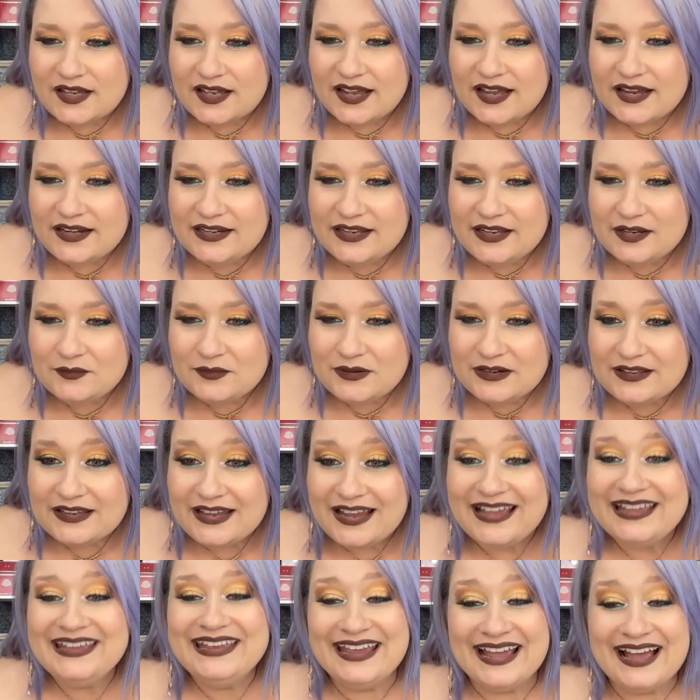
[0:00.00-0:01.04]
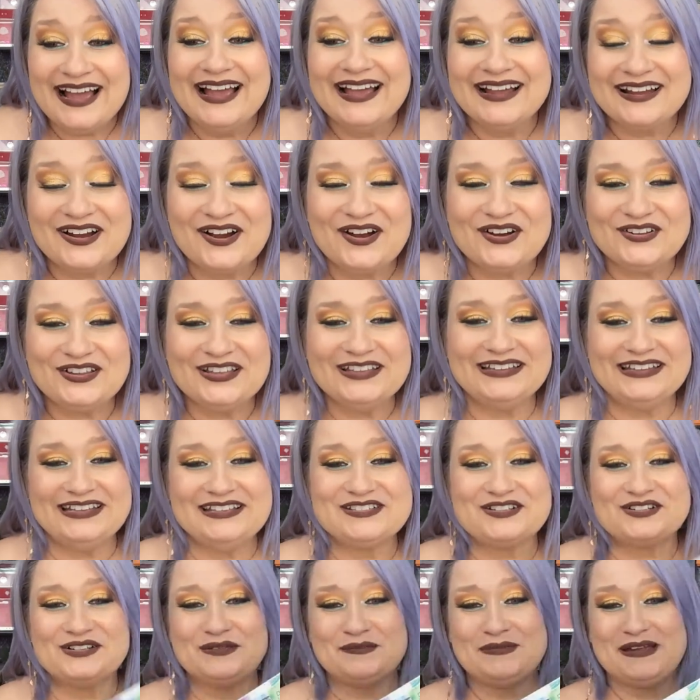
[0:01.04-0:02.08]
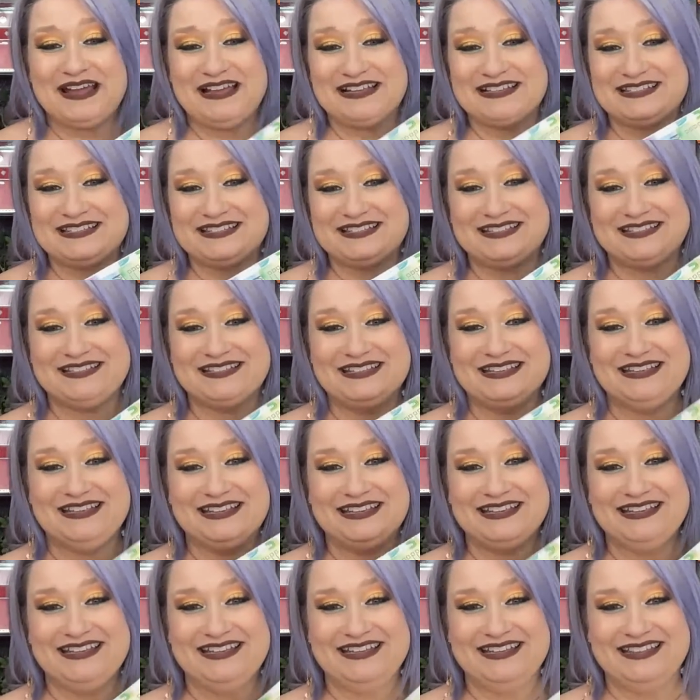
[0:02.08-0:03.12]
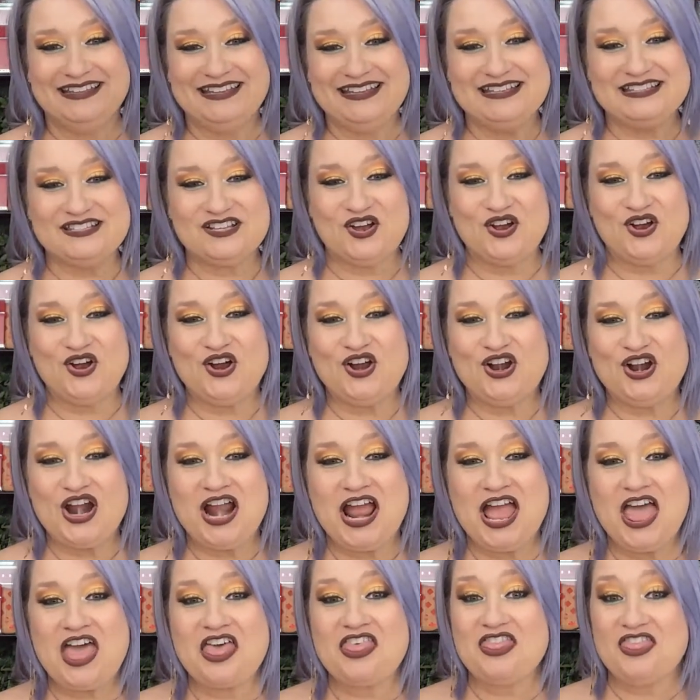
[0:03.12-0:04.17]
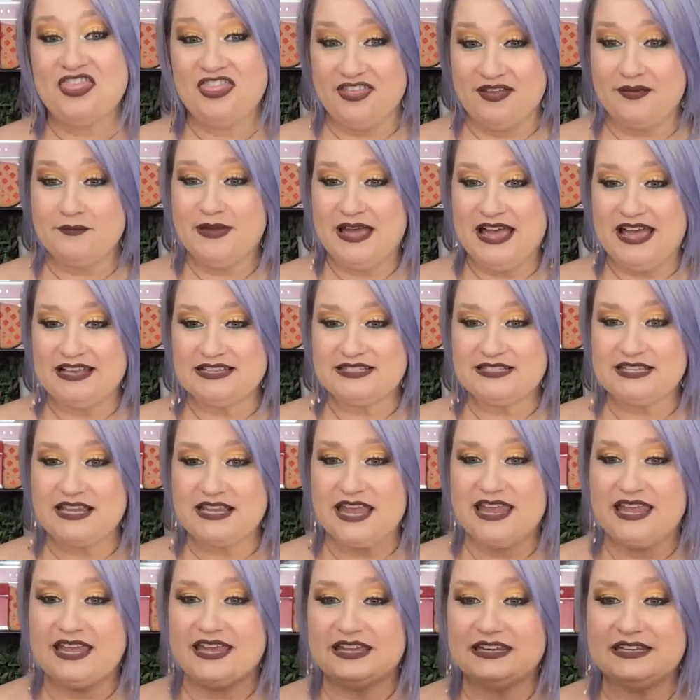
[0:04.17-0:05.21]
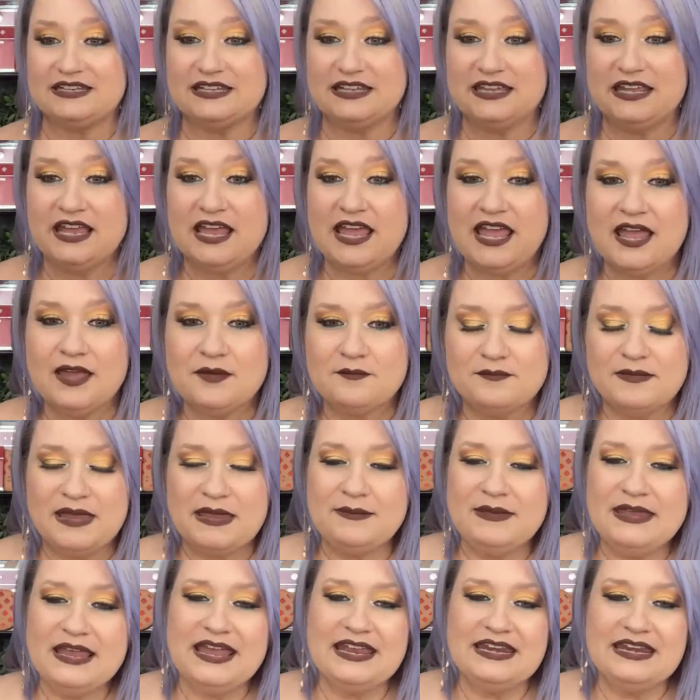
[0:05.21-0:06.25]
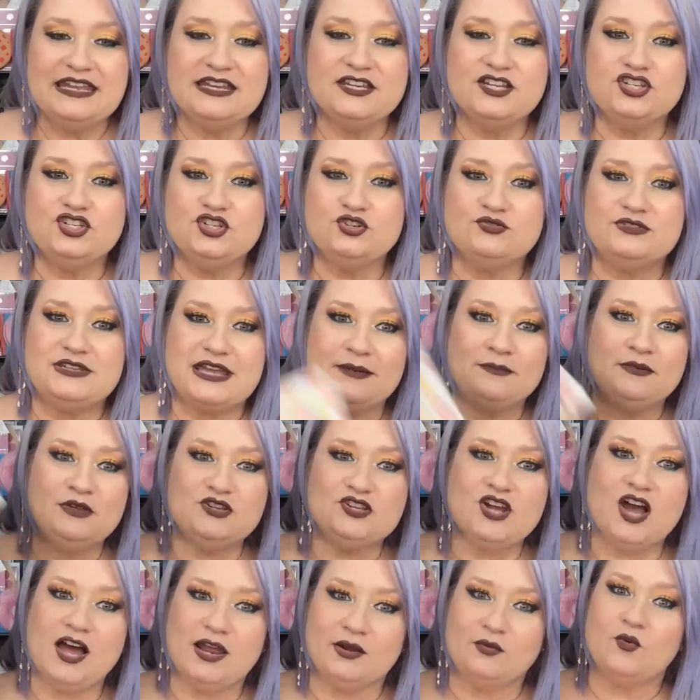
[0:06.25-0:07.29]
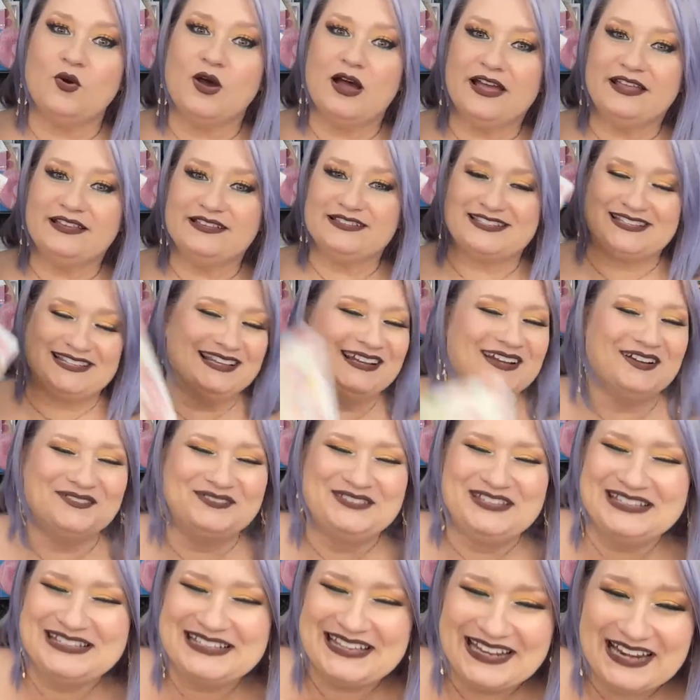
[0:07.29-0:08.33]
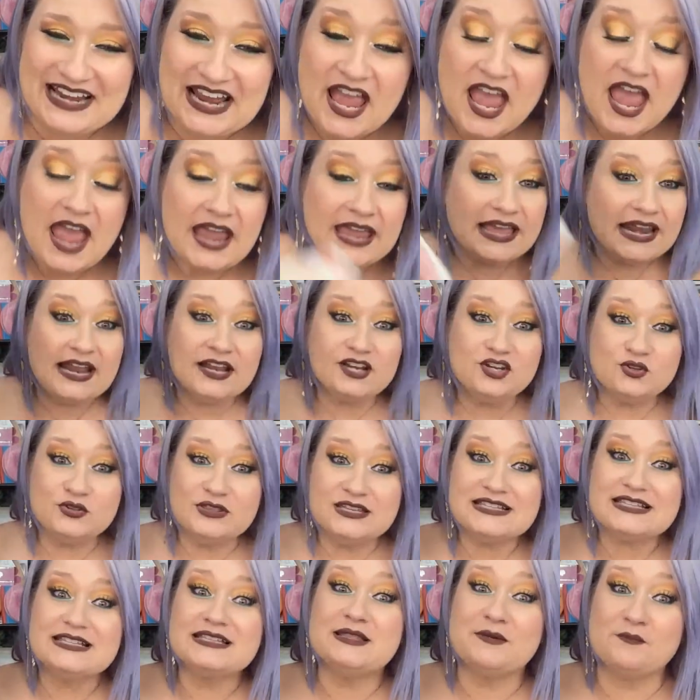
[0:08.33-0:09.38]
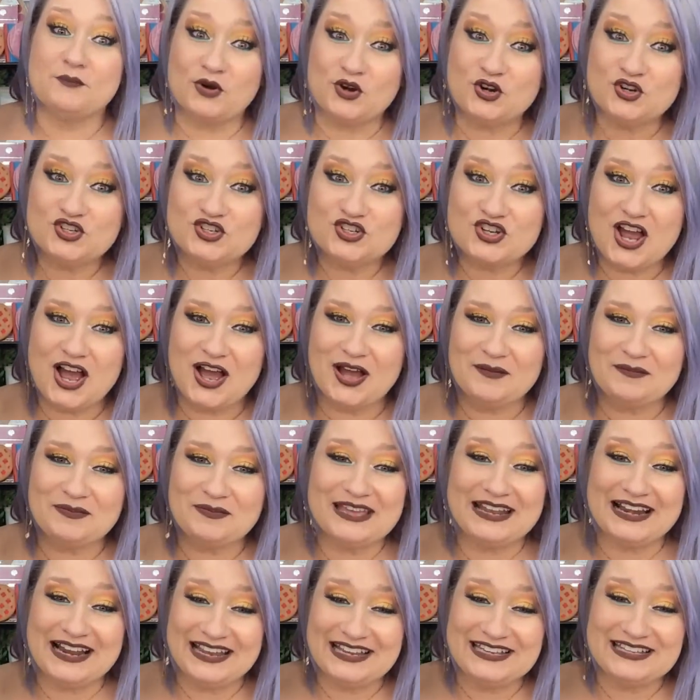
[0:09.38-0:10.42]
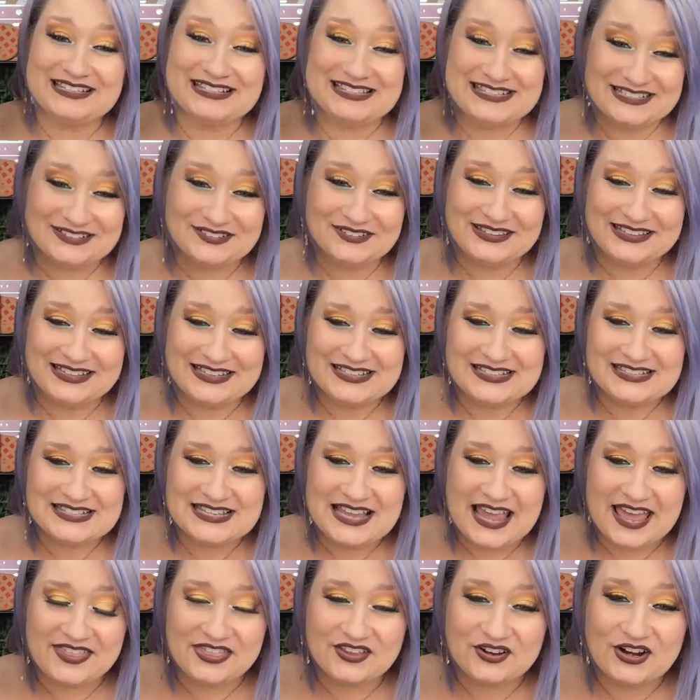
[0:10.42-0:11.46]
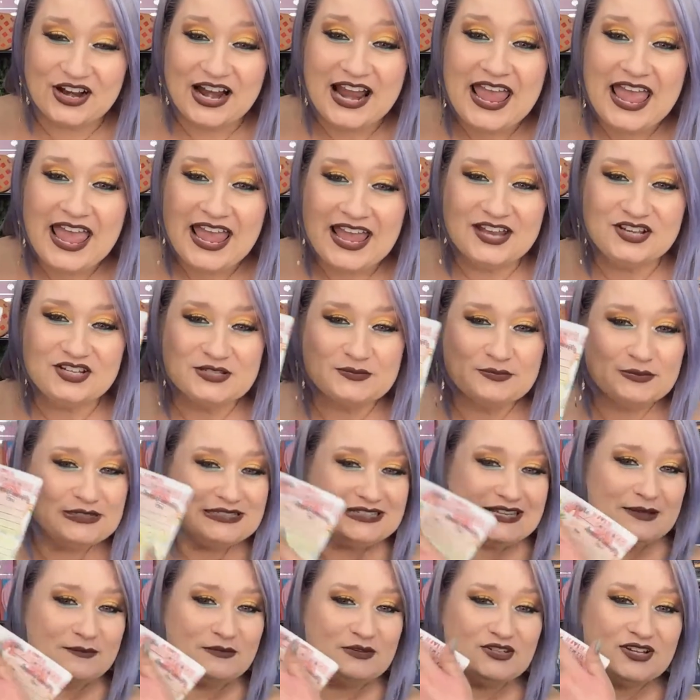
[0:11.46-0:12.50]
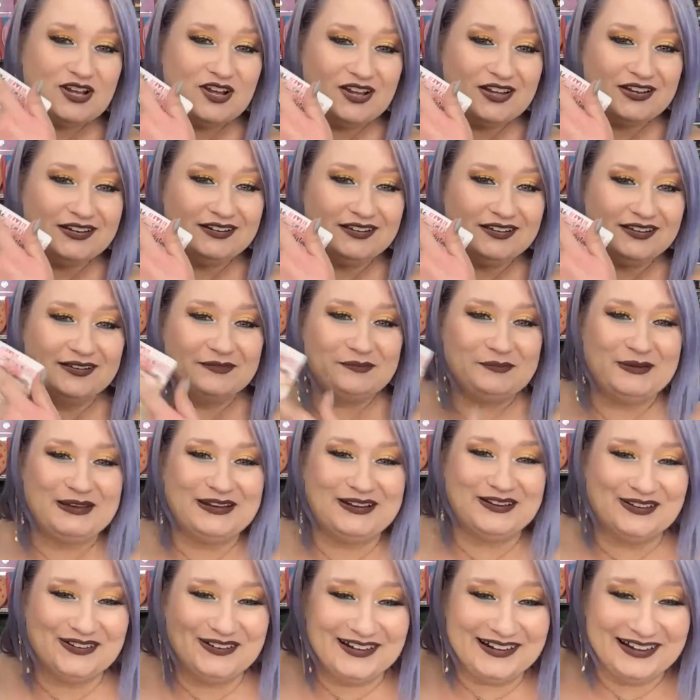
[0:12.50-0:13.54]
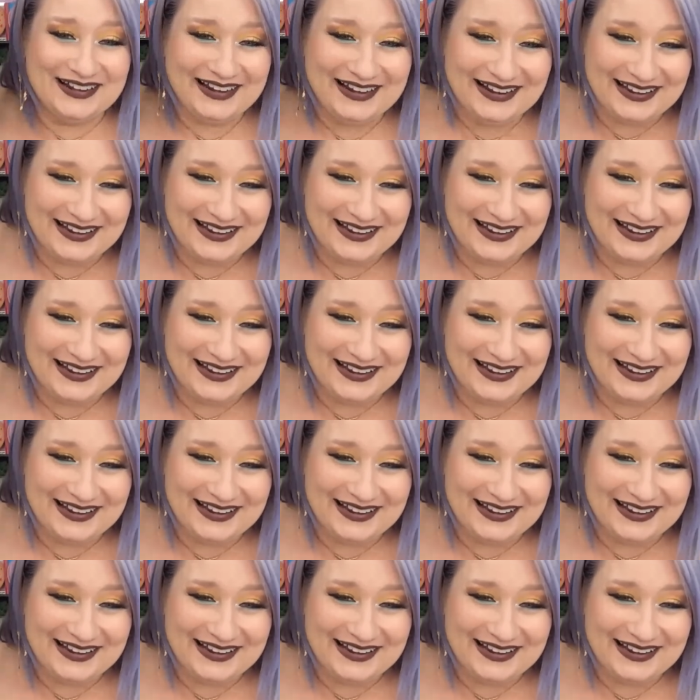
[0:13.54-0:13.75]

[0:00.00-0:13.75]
I need one. Yeah, Carla, these are the best. These are the best. And maybe I need to do Debutawn ones. I'm just kidding. Can I do this in the merch shop? Can I steal this, Heather, and just put Debutawn up here